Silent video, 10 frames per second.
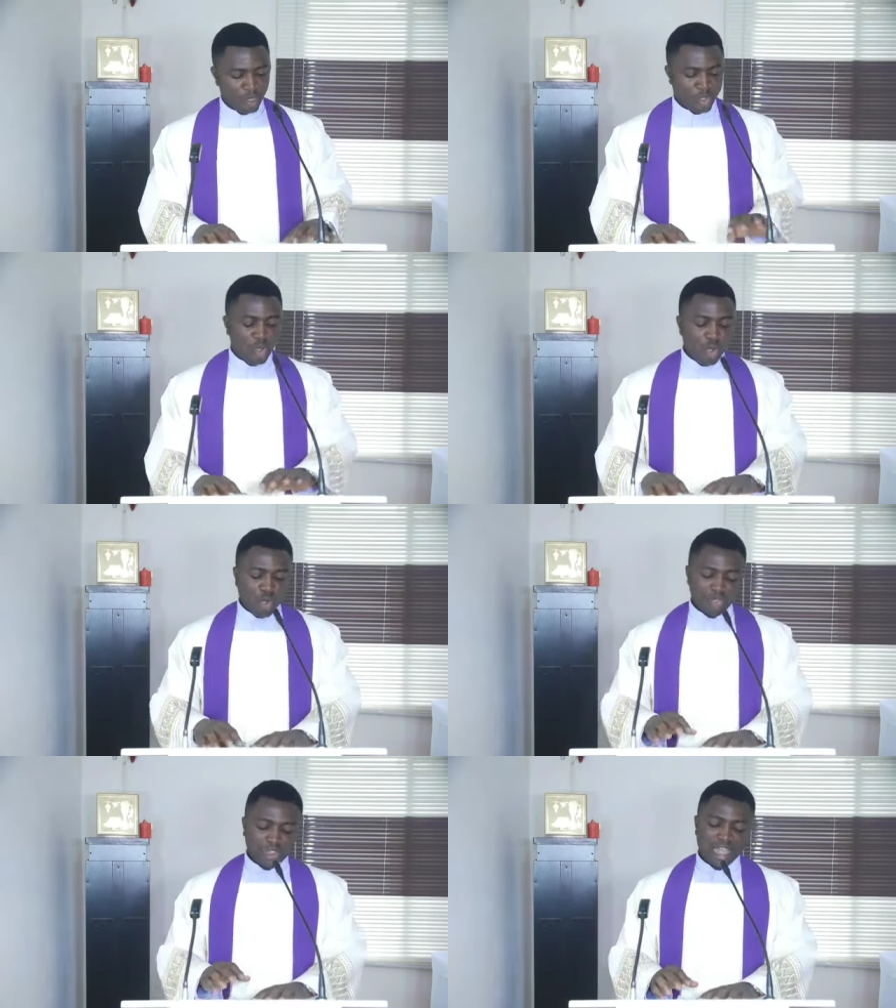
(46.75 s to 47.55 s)

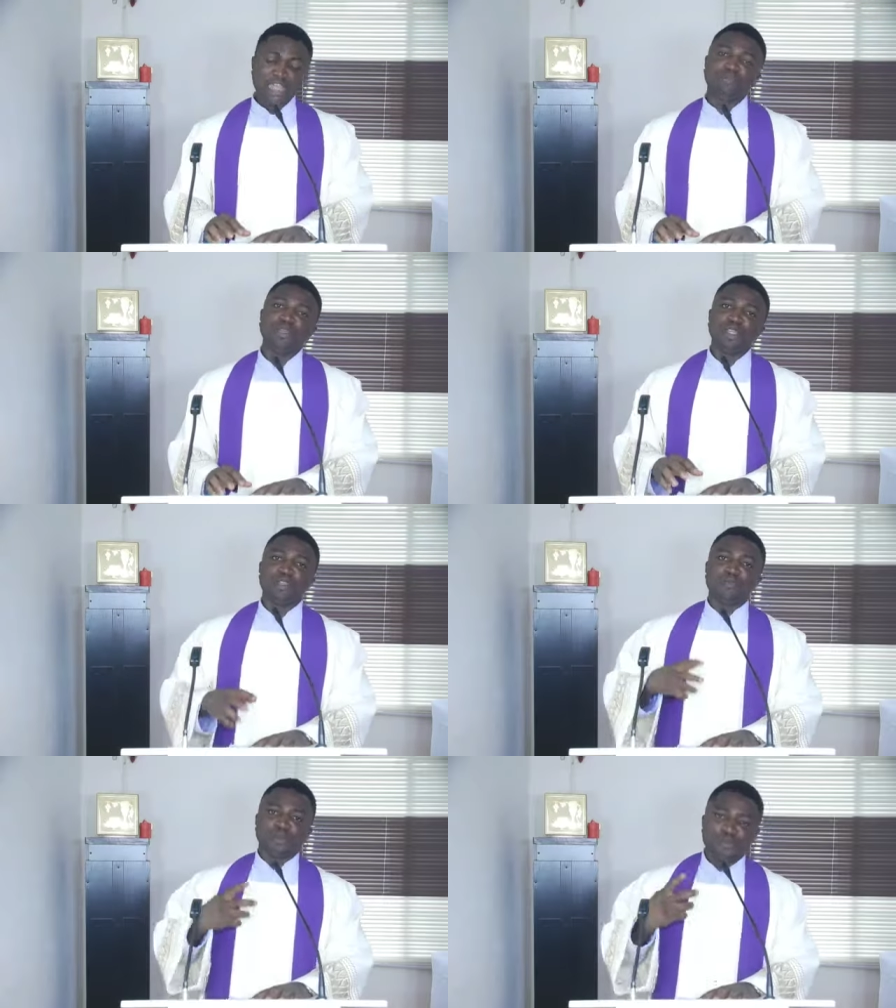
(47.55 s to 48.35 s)
God has
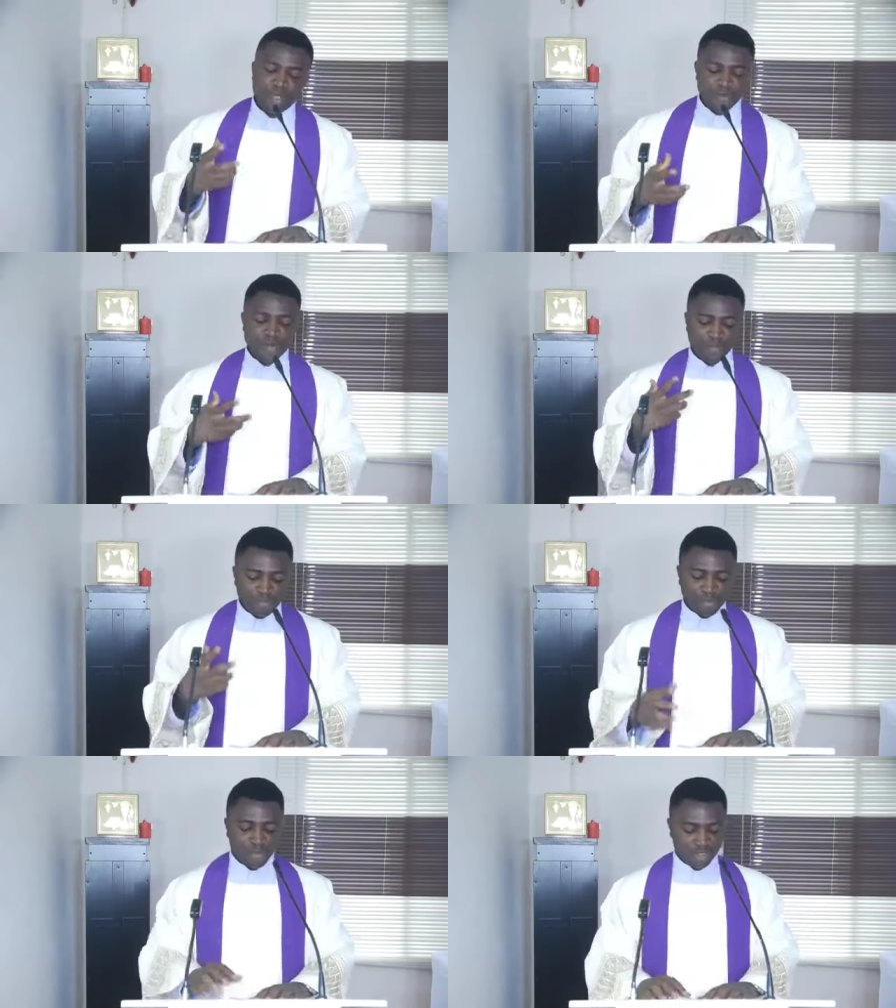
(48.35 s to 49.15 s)
been preparing
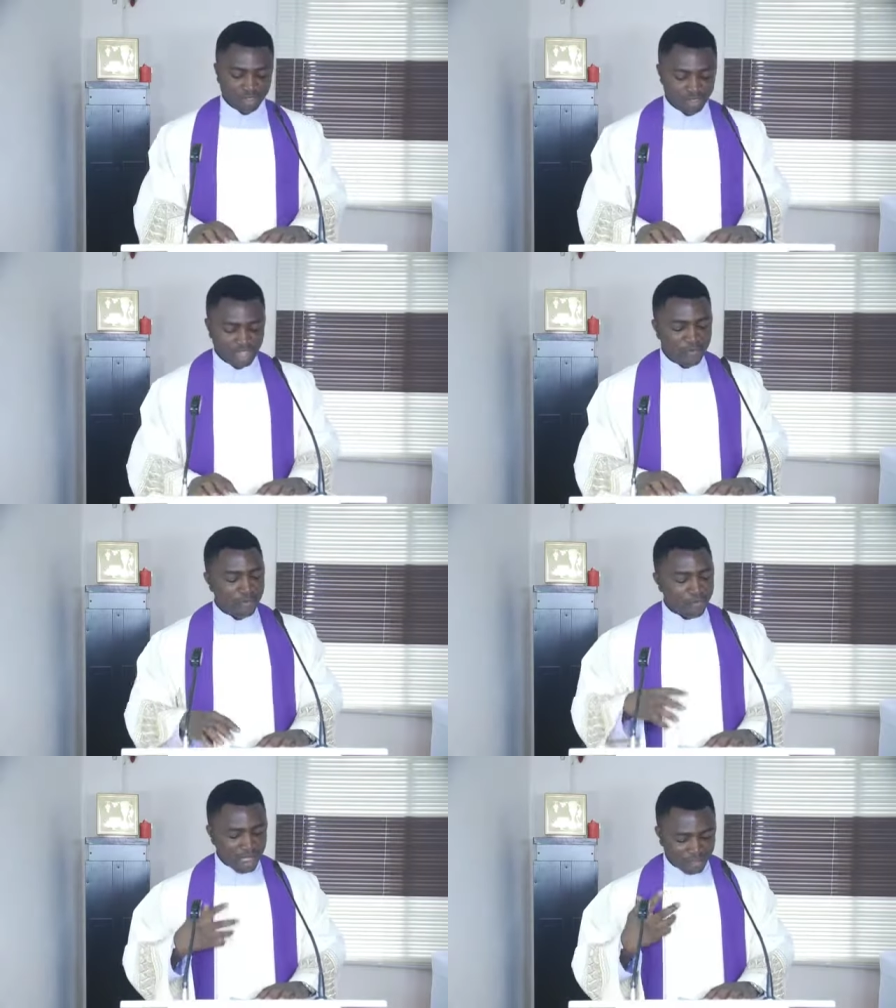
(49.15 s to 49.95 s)
for us a
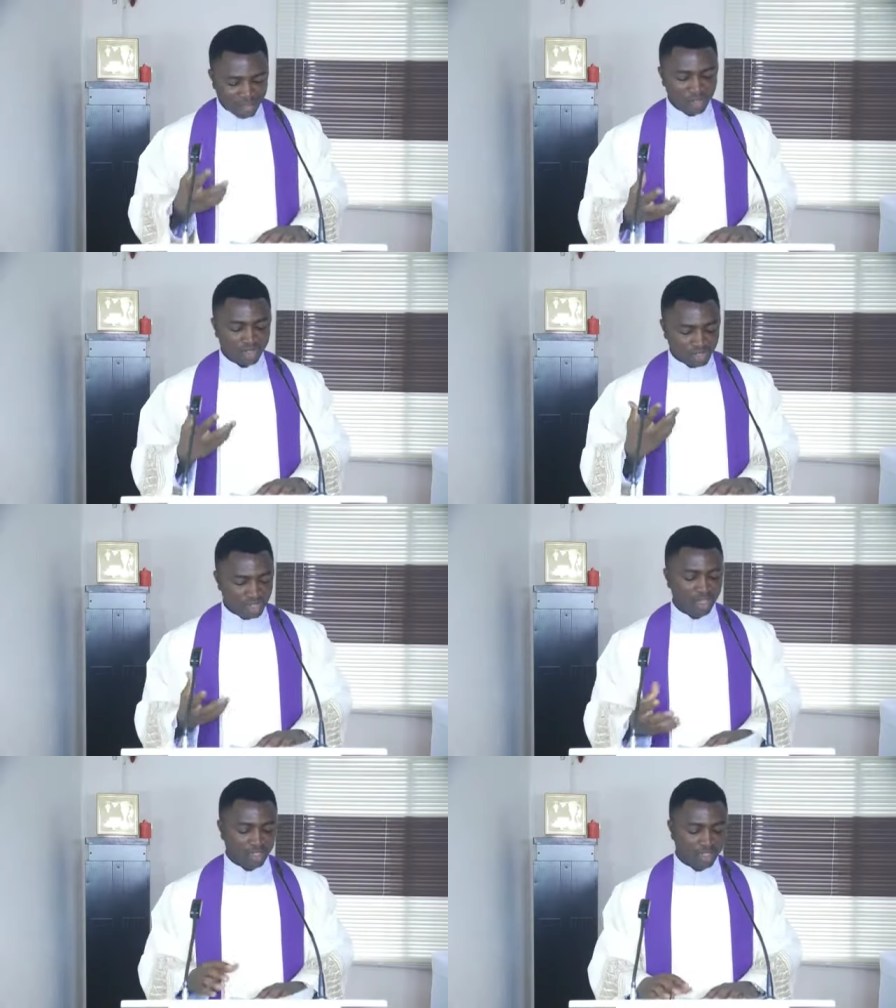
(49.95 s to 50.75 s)
marvelous
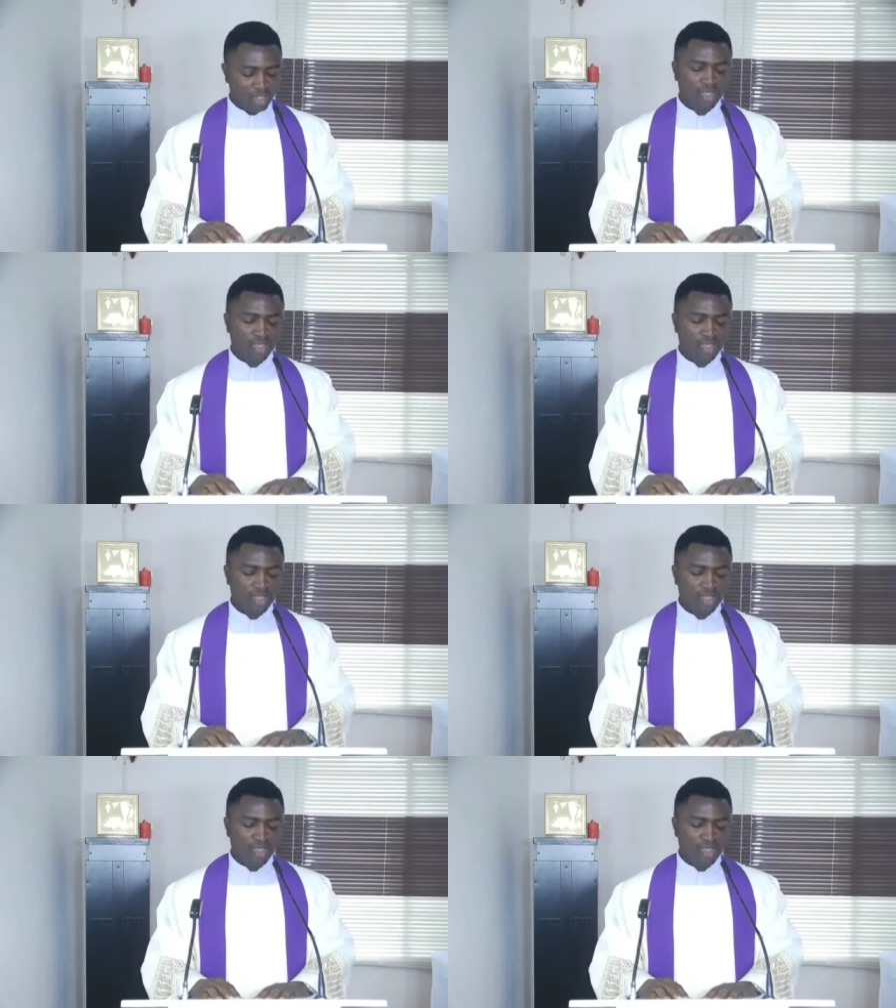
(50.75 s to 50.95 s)
thing.